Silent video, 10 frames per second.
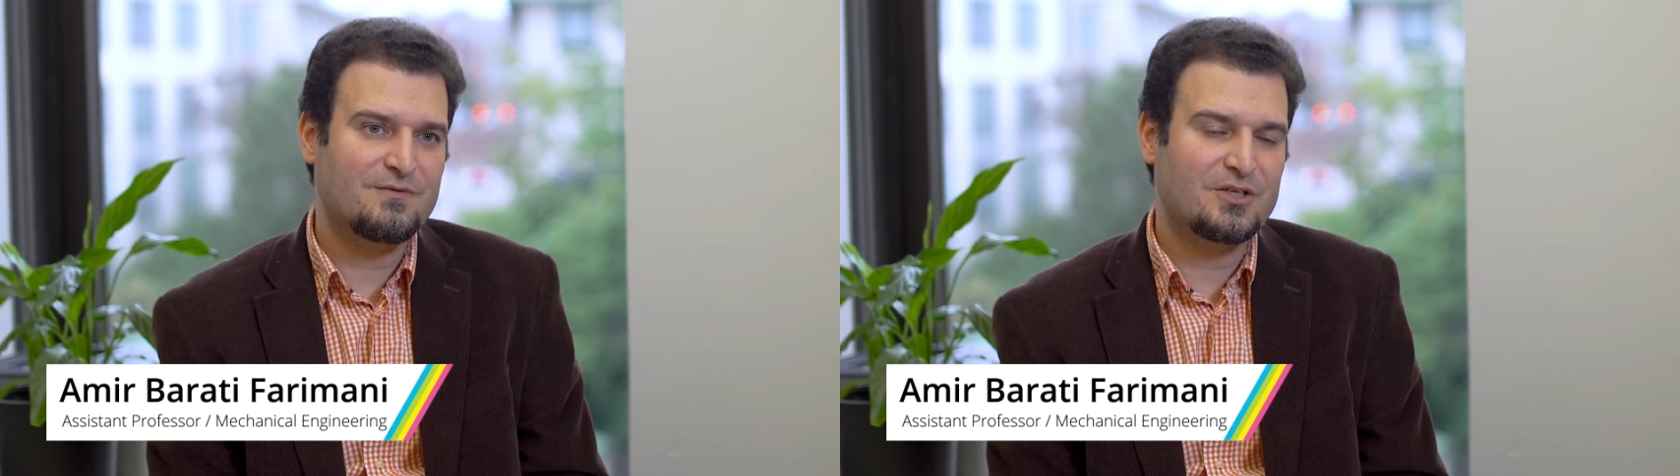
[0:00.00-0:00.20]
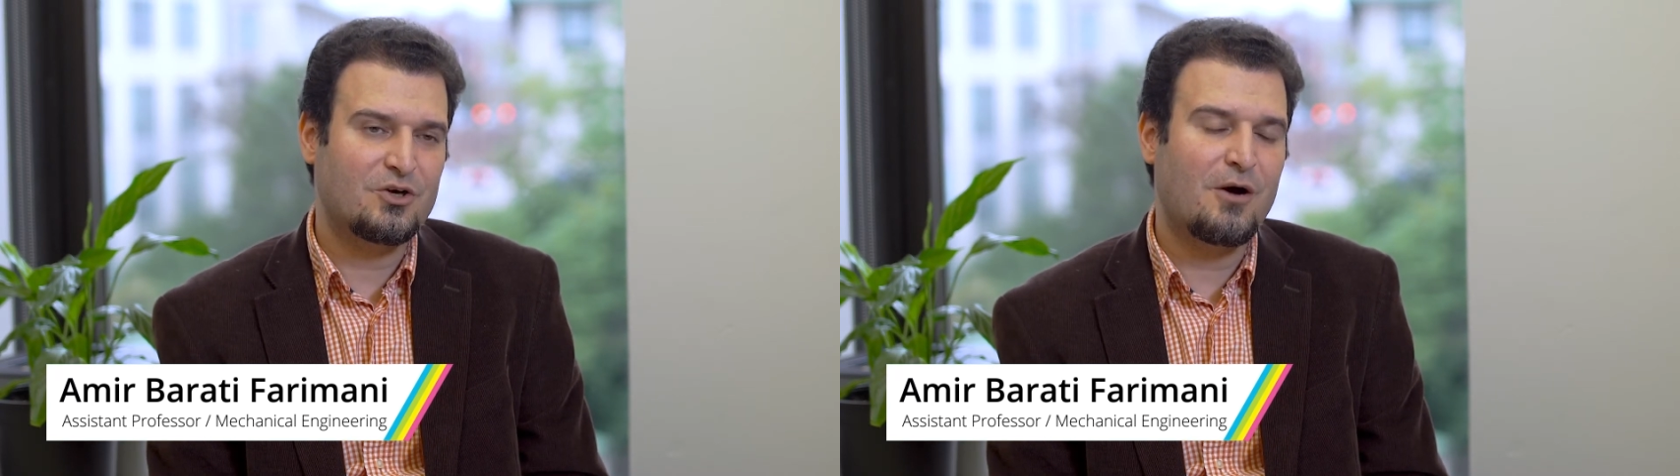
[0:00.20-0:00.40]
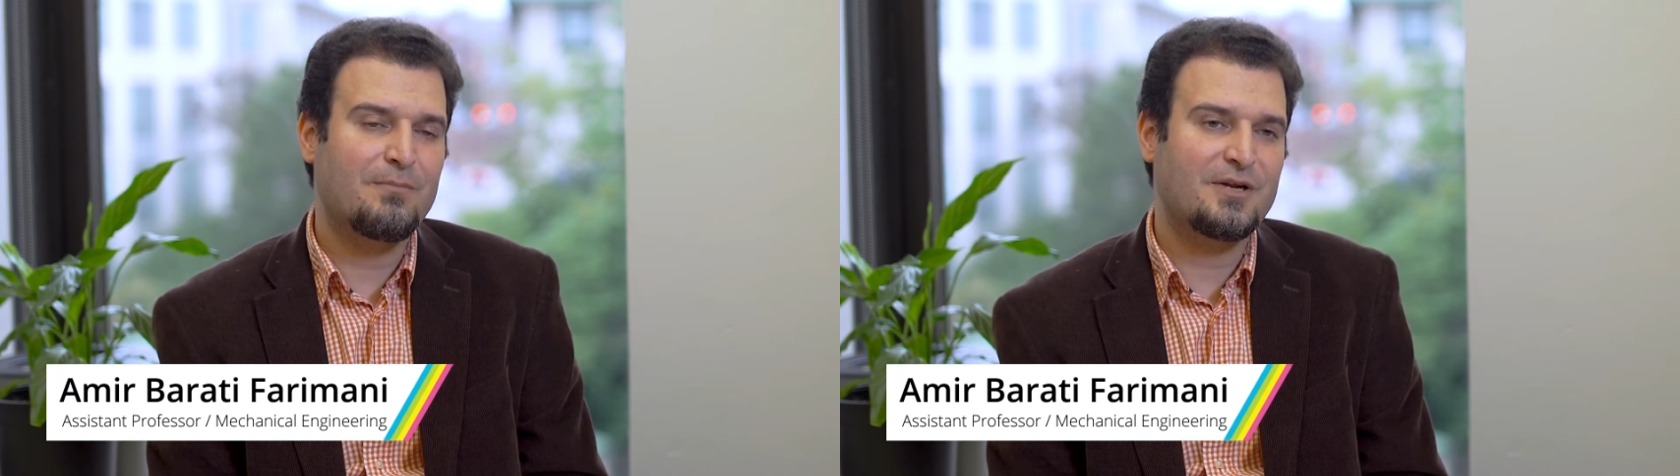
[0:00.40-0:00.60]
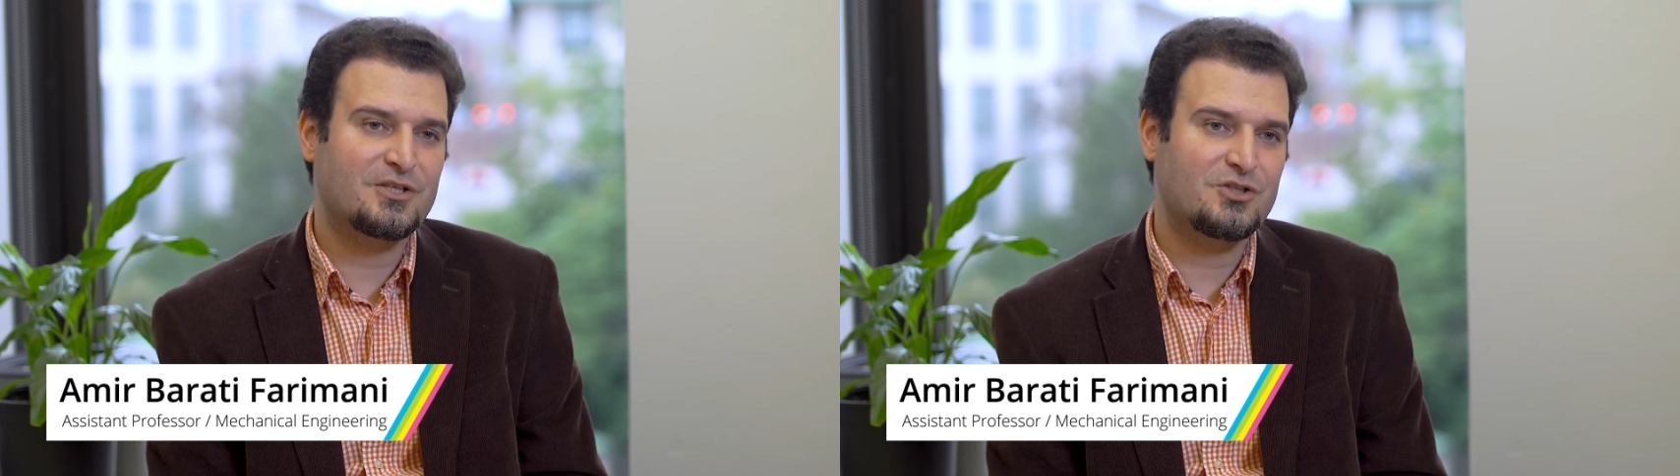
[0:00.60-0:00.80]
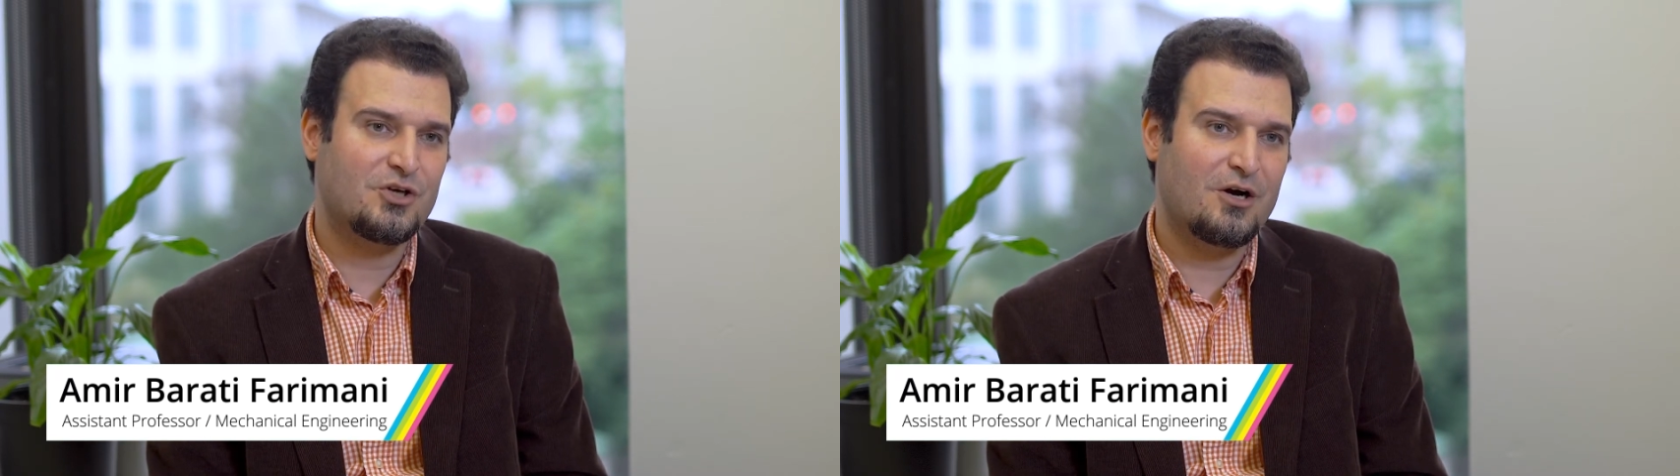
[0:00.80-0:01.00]
with
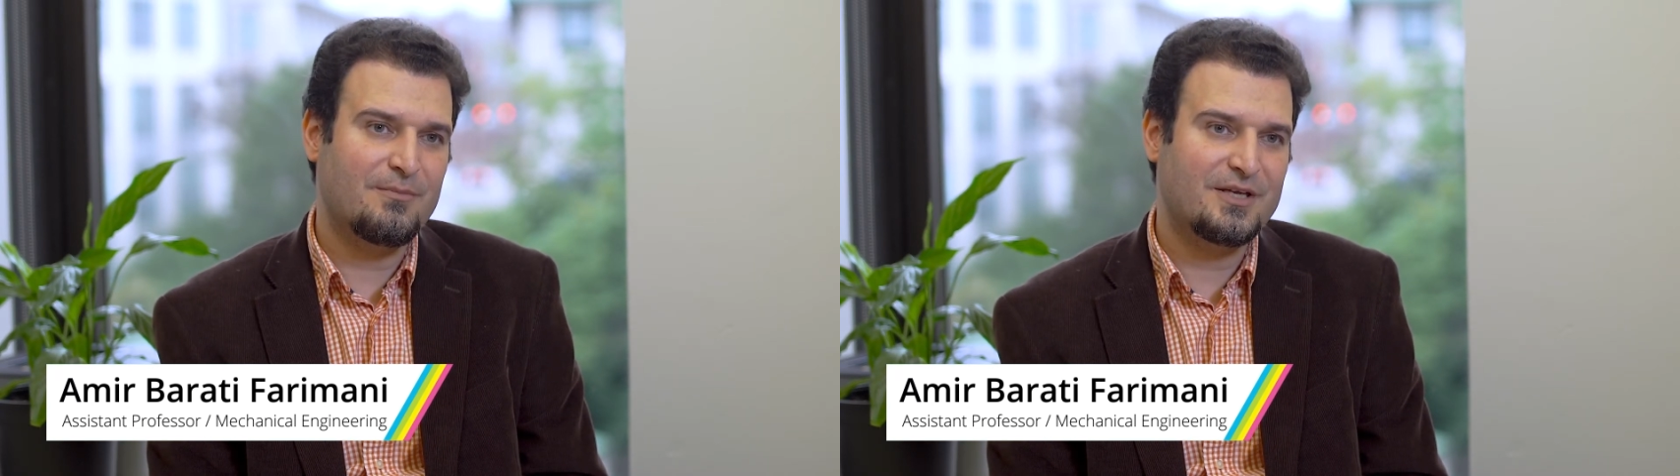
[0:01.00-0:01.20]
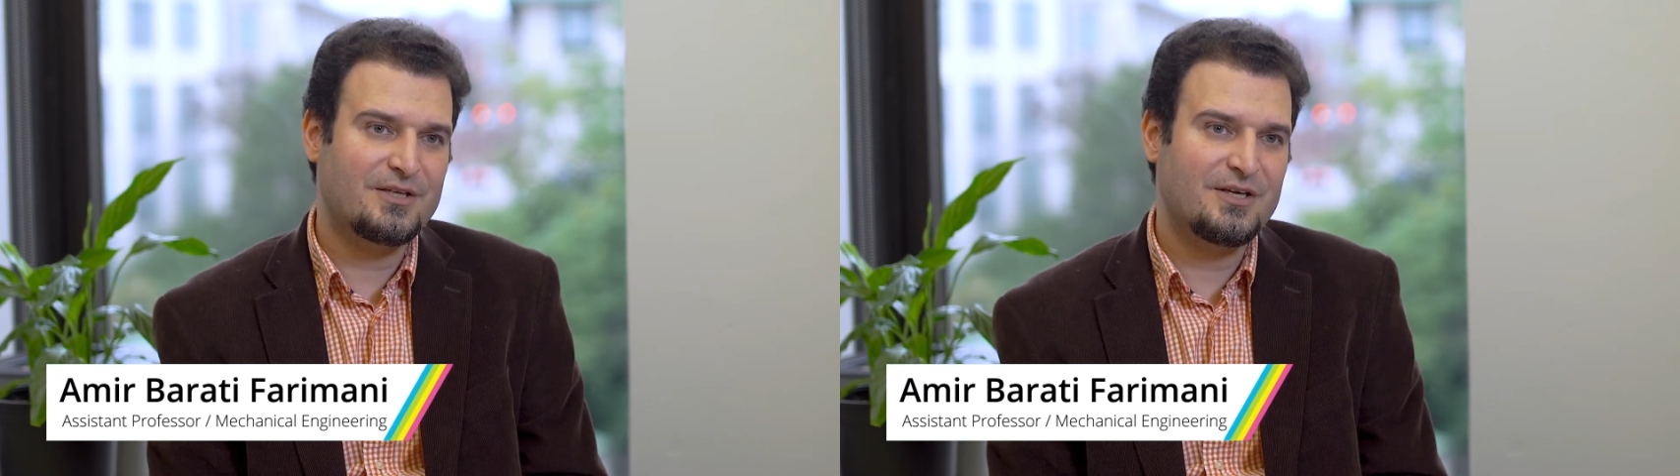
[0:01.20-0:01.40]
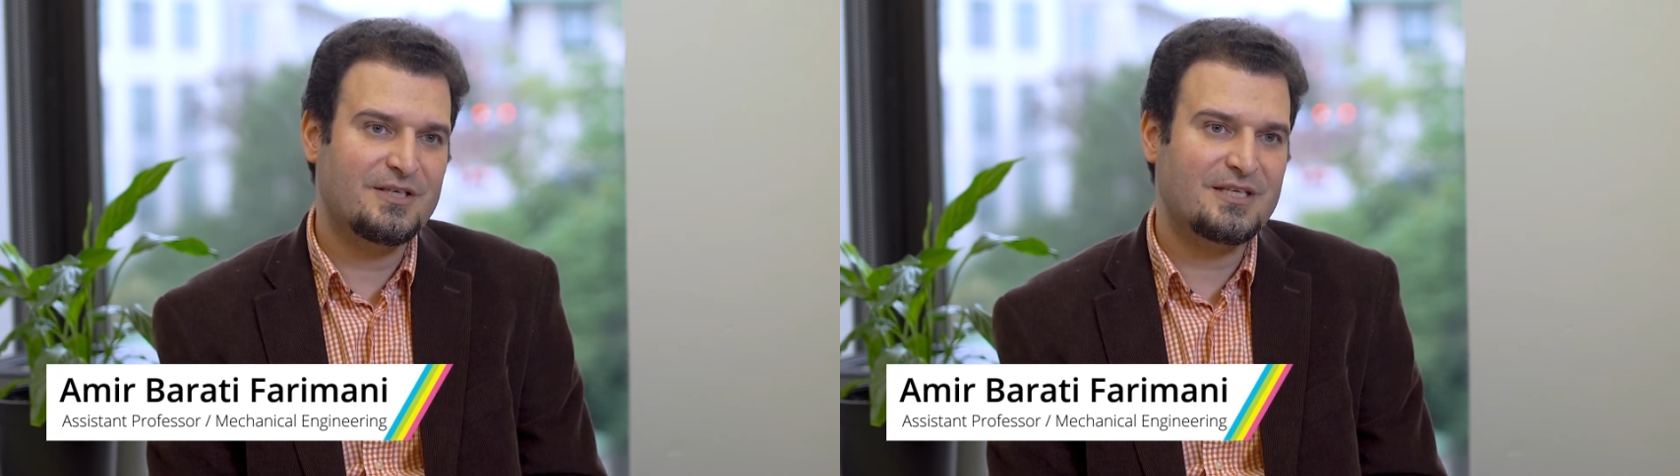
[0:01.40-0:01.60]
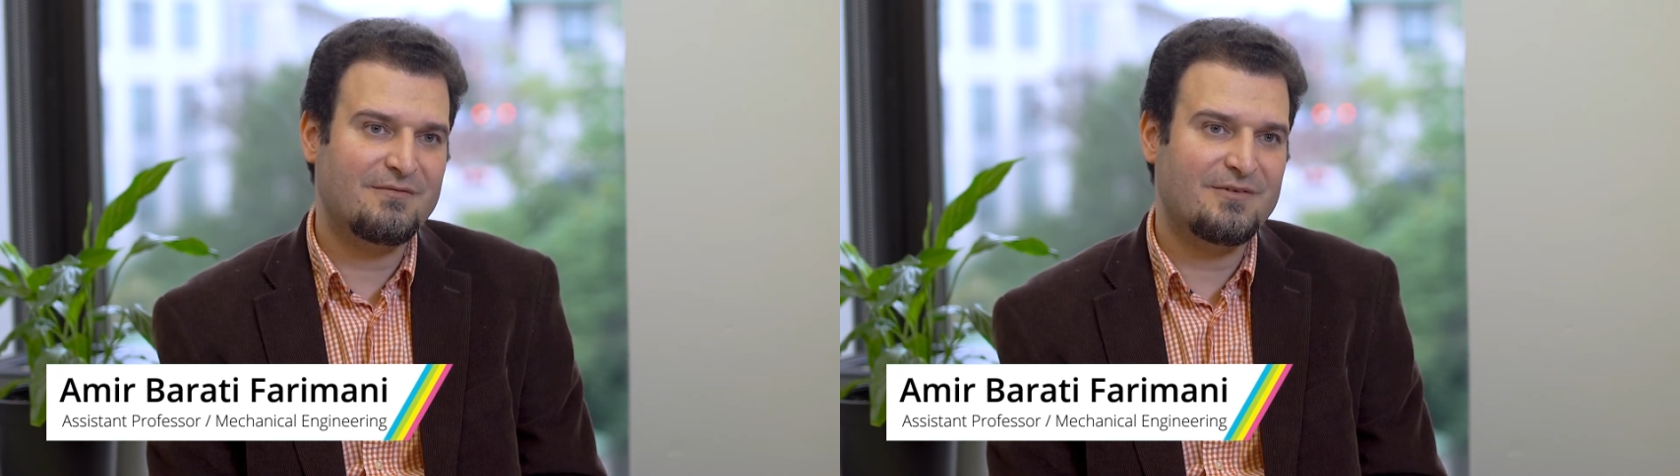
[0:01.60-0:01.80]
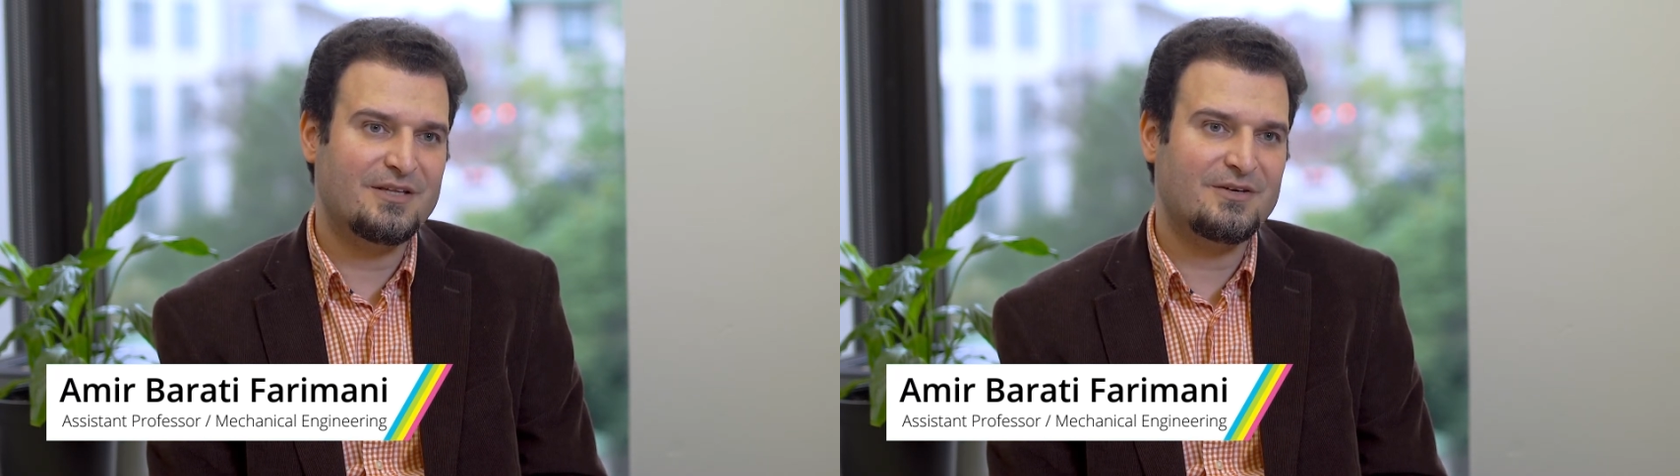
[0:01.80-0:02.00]
complex geometries
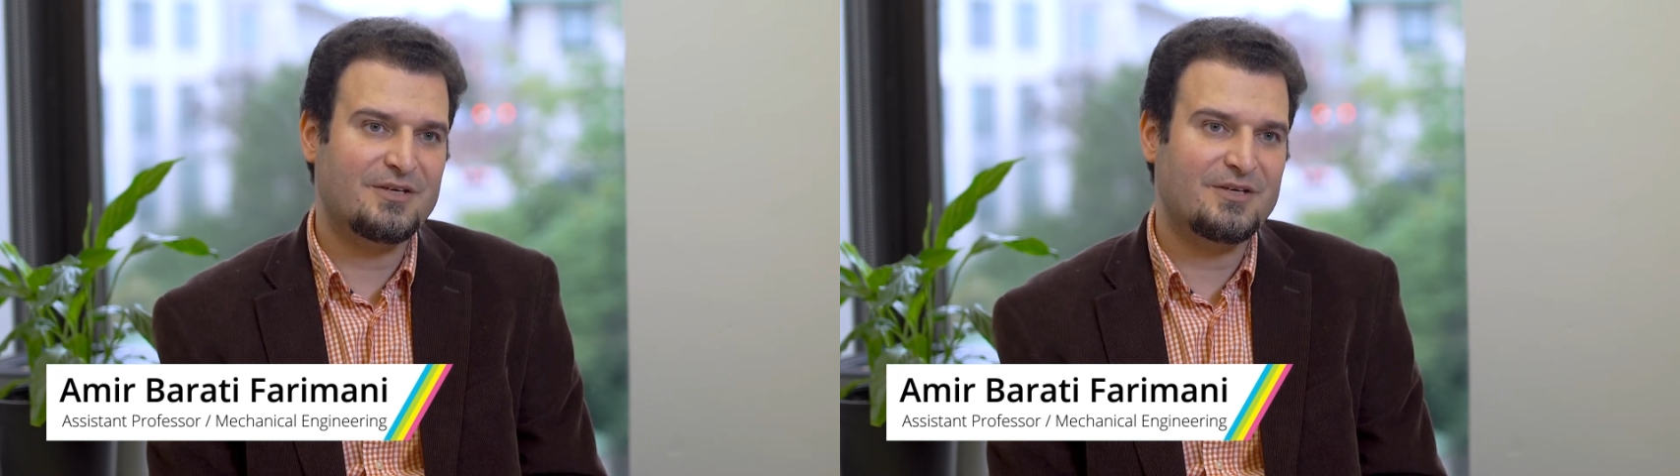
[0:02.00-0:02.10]
and with